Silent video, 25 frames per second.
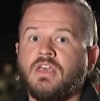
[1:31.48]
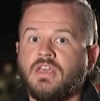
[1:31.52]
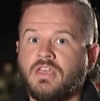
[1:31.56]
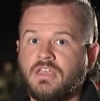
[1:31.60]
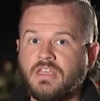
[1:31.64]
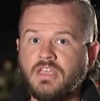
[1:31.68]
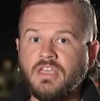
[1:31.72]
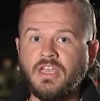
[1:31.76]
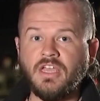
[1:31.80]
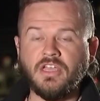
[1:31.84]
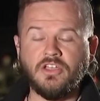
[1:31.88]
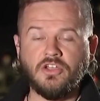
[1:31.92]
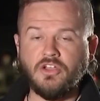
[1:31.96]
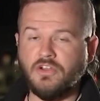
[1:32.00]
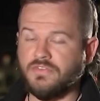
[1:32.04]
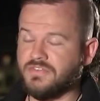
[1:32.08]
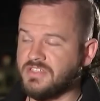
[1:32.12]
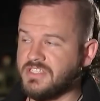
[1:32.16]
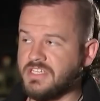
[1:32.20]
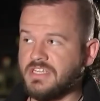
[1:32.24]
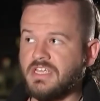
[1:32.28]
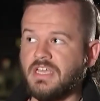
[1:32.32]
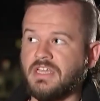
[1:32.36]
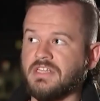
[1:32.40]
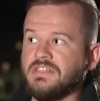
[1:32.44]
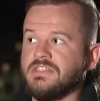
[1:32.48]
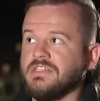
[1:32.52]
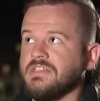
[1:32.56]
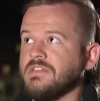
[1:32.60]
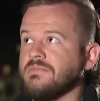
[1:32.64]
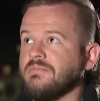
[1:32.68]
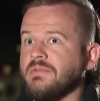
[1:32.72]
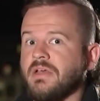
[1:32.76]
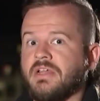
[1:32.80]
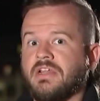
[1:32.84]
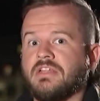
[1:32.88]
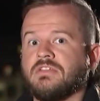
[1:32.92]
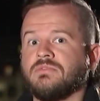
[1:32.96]
Yeah, you obviously can see
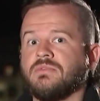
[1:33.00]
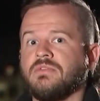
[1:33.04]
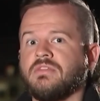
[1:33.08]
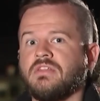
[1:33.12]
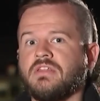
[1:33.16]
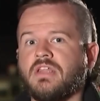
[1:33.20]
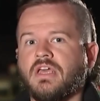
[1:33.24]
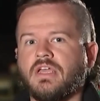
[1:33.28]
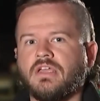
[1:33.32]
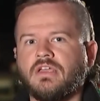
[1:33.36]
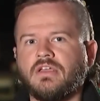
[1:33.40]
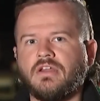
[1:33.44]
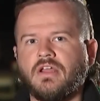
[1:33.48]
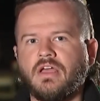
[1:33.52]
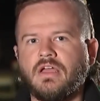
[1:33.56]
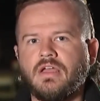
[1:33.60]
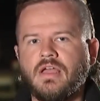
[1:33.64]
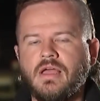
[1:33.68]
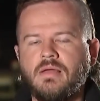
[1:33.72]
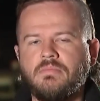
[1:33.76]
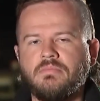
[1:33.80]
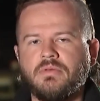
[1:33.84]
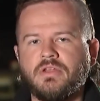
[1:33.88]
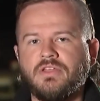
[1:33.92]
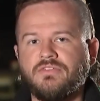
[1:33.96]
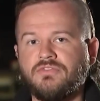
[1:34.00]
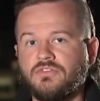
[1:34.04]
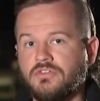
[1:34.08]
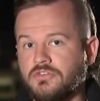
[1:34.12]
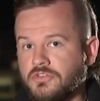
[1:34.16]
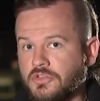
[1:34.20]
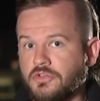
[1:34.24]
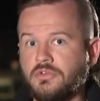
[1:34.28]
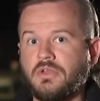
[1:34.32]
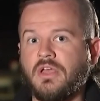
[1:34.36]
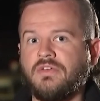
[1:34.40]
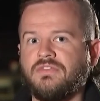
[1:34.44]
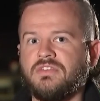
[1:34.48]
the planets with the naked eye, but if you
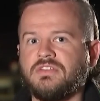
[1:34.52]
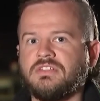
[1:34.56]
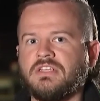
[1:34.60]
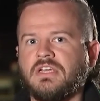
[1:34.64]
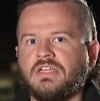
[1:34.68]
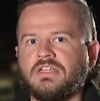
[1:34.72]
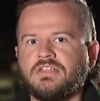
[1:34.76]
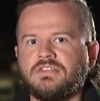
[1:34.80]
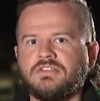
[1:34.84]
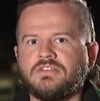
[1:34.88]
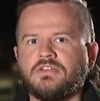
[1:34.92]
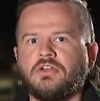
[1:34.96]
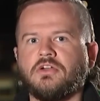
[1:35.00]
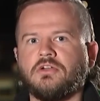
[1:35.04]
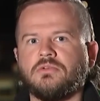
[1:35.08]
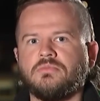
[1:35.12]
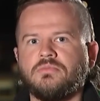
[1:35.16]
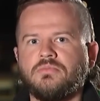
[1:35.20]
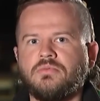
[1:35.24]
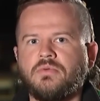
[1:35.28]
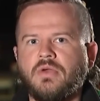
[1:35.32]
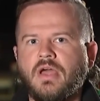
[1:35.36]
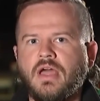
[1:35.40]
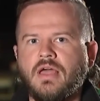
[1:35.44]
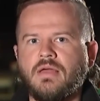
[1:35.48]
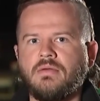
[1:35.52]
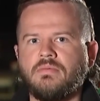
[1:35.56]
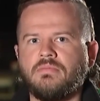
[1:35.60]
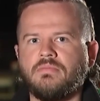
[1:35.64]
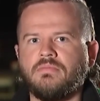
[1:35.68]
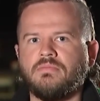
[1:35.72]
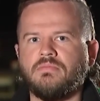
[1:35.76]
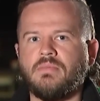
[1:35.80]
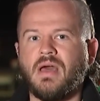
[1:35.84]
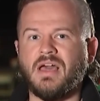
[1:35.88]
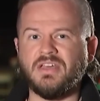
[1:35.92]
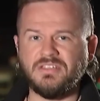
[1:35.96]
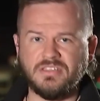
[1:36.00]
do have a telescope,
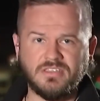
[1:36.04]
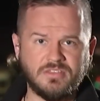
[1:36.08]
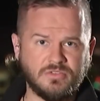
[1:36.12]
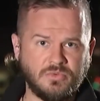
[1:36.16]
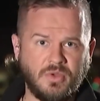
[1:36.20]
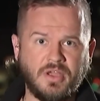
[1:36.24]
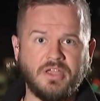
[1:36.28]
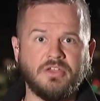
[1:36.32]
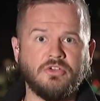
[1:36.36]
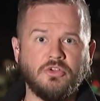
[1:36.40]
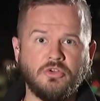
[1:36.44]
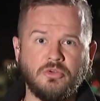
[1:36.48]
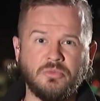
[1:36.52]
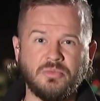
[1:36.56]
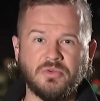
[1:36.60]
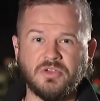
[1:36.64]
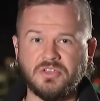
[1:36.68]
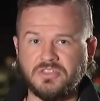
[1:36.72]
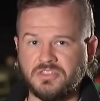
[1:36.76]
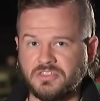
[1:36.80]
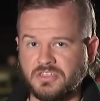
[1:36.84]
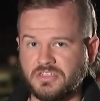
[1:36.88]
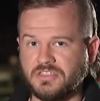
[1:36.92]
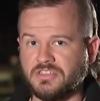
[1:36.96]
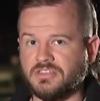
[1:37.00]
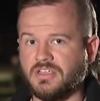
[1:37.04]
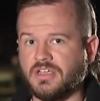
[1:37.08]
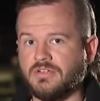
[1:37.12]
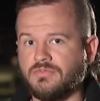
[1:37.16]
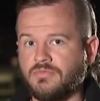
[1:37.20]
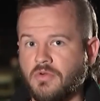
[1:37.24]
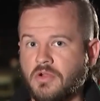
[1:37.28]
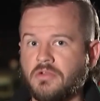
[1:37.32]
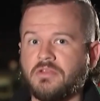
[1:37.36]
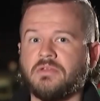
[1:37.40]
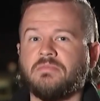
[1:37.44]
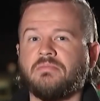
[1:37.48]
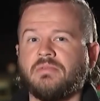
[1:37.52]
Mars is quite cool because it is a
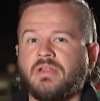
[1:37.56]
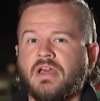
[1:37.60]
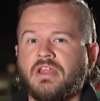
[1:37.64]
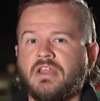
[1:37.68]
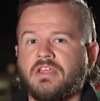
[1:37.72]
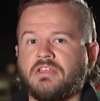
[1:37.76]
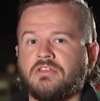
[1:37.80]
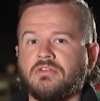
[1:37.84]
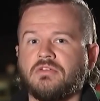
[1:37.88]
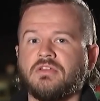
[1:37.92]
rocky planet.